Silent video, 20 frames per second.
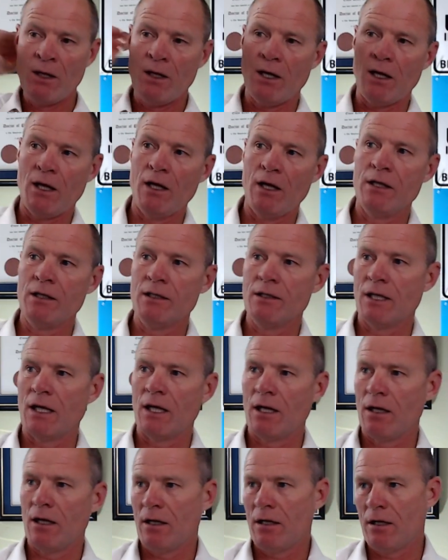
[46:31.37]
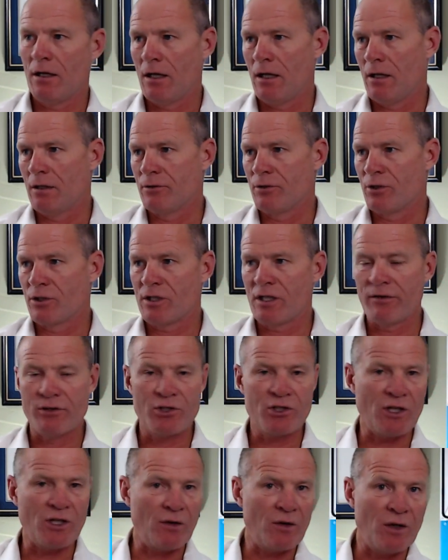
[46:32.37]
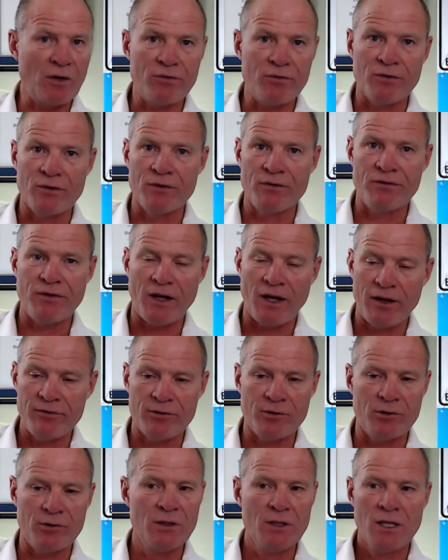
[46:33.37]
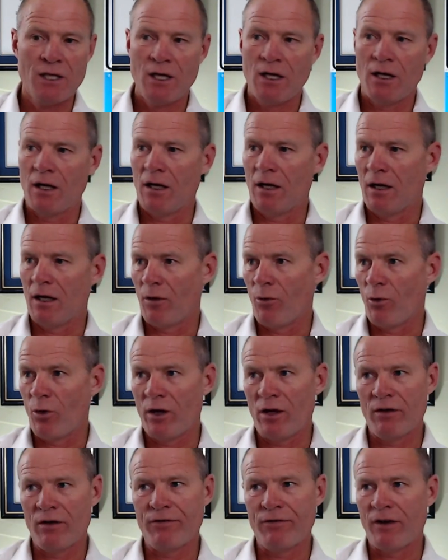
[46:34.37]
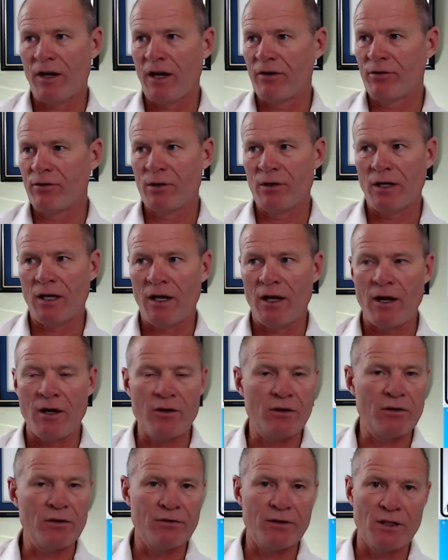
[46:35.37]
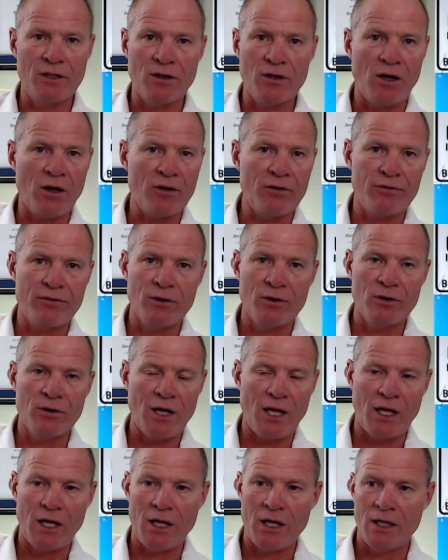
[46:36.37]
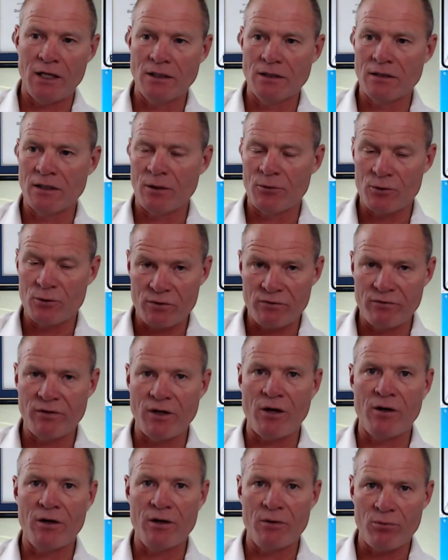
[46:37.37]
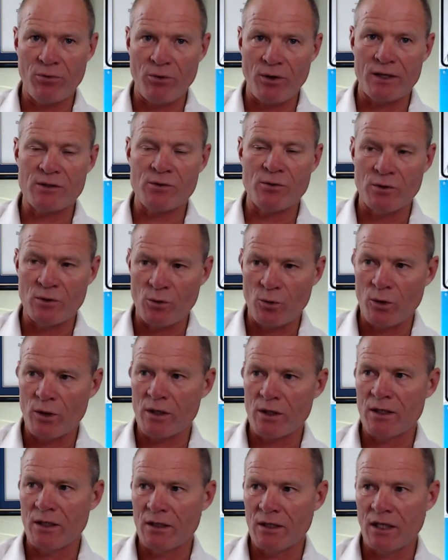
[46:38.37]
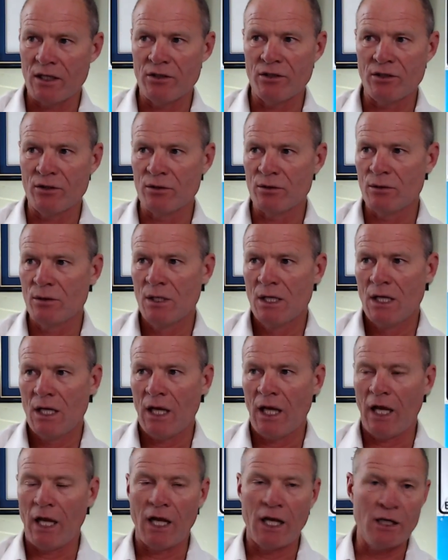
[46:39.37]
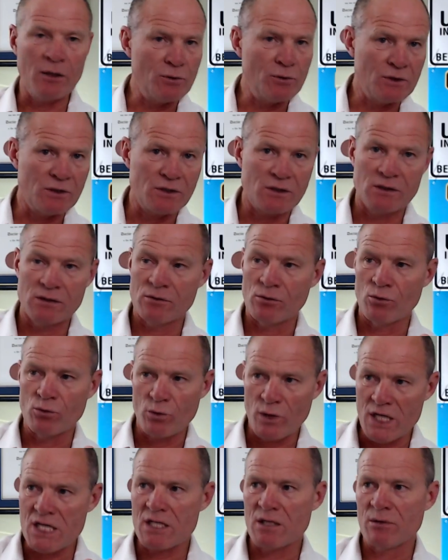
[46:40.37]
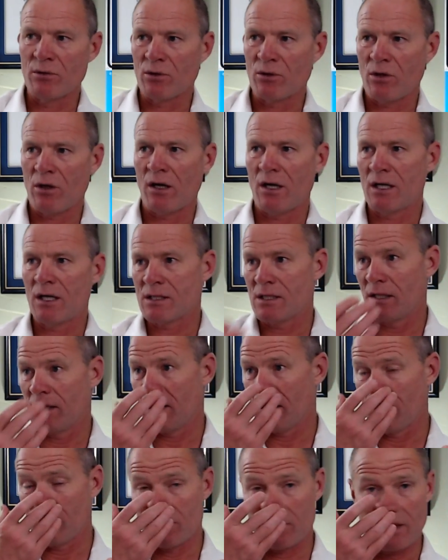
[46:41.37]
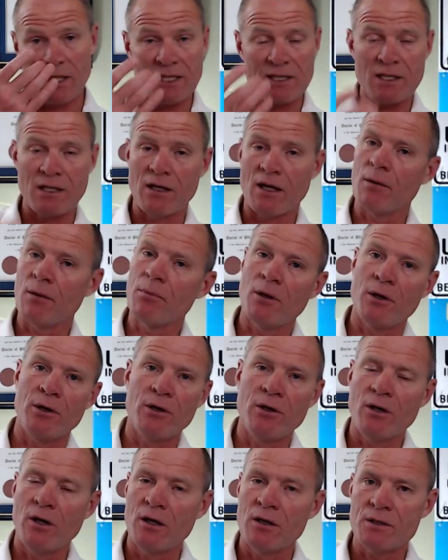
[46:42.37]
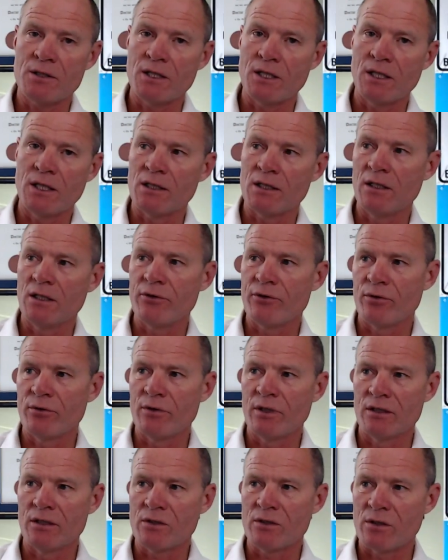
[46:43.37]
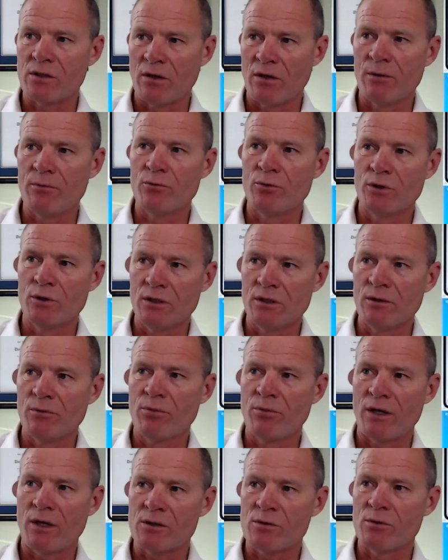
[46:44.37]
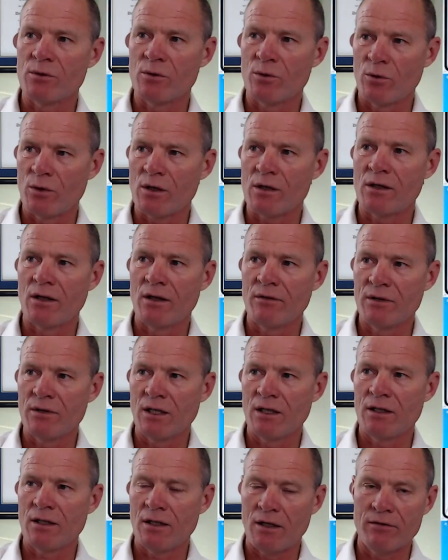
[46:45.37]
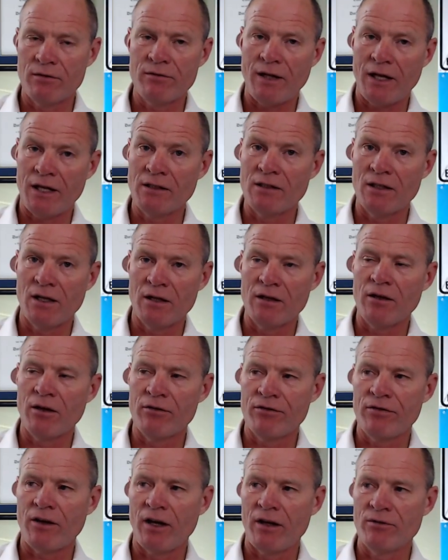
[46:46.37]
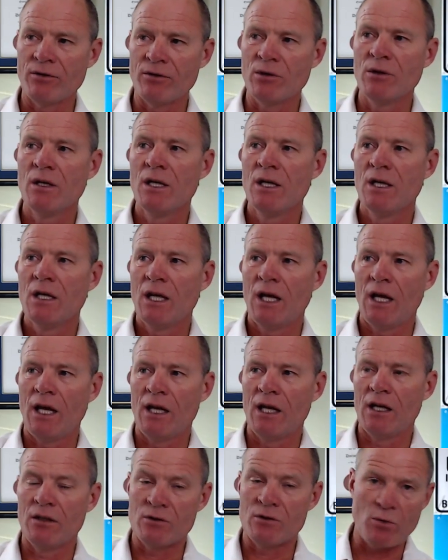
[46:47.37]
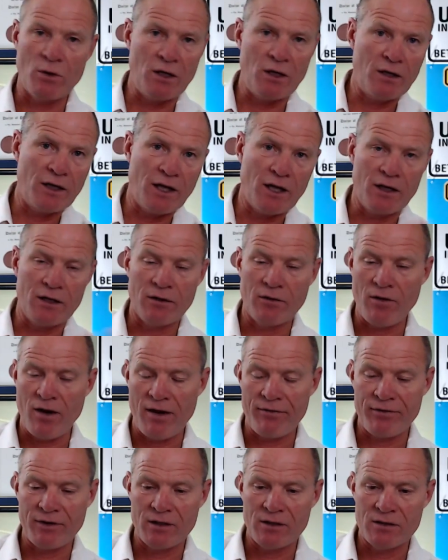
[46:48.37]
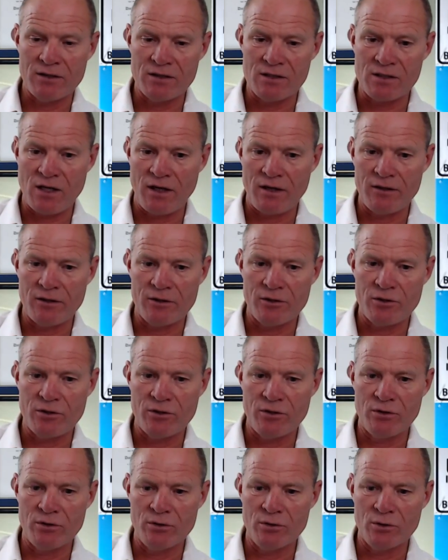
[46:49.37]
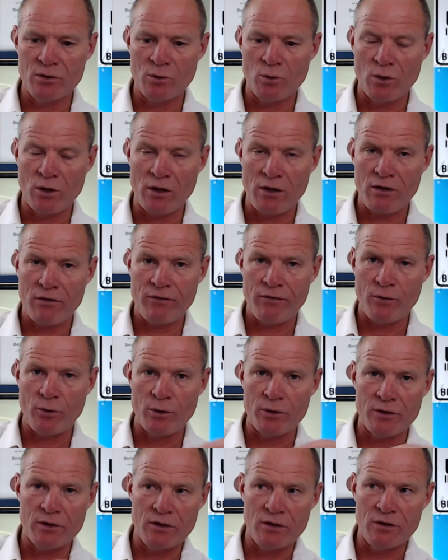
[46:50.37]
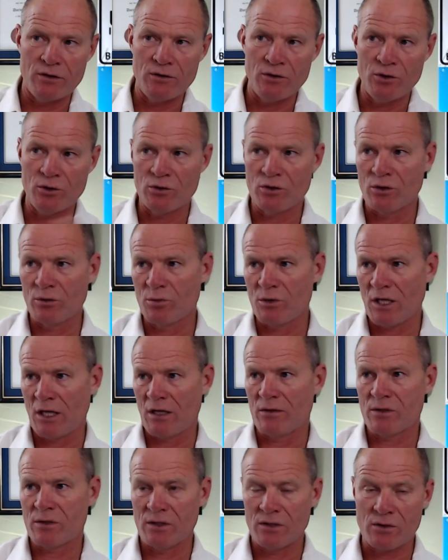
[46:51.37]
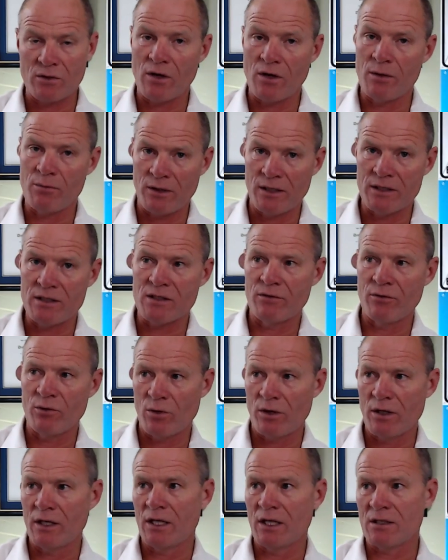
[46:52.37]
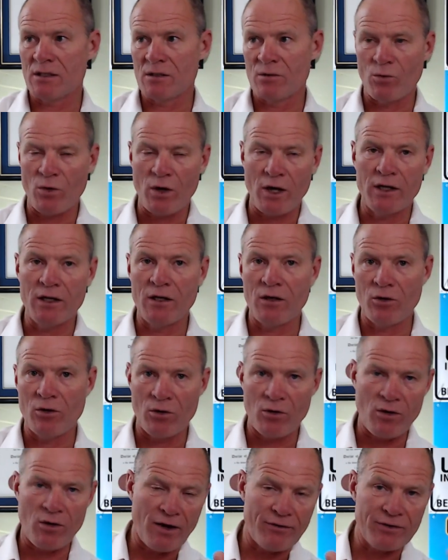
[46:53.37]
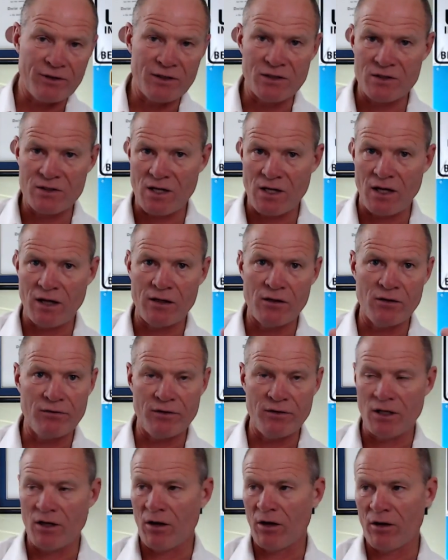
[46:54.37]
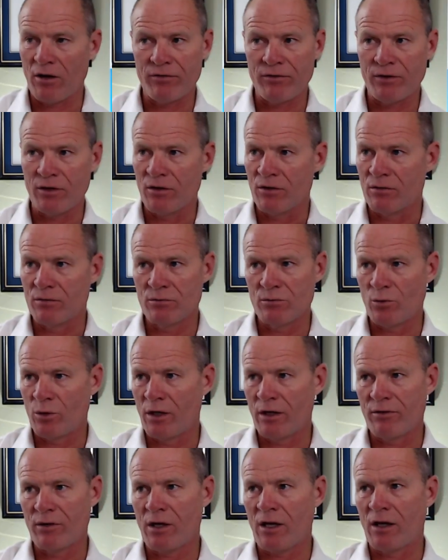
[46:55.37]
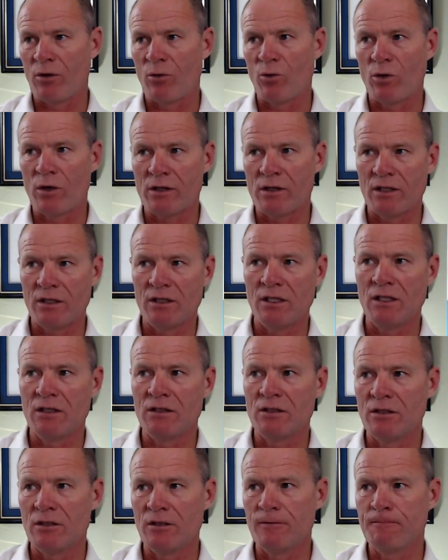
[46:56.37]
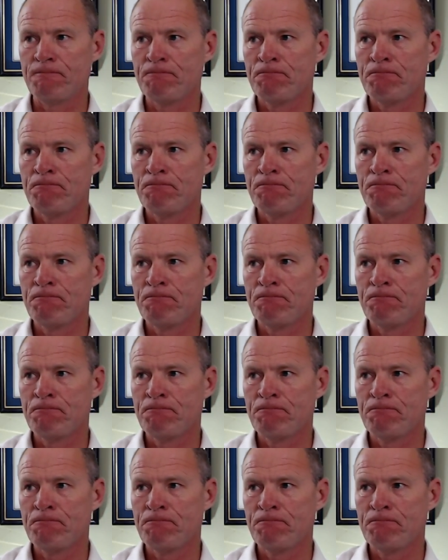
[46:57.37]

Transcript: And I'll just give a shout out for Fiverr. I went on Fiverr and I hired a videographer, and I was very impressed with the work that they do, and it was a reasonable cost. I think it was less than a couple $100s to get the intro done, so I'm really impressed with the work that I've had done on Fiverr. And as well, I got a graphic designer to do the work for the YouTube channel, so it's a great place if you want to get some writing or graphic design or videography or whatever kind of work that you need to do.